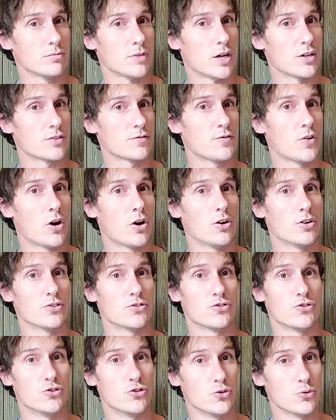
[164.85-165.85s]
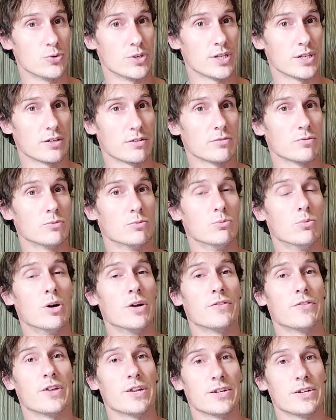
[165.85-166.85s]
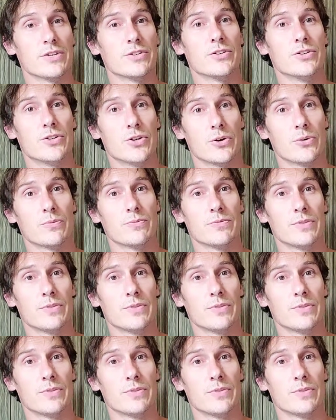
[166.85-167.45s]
as far as doing what they need to do.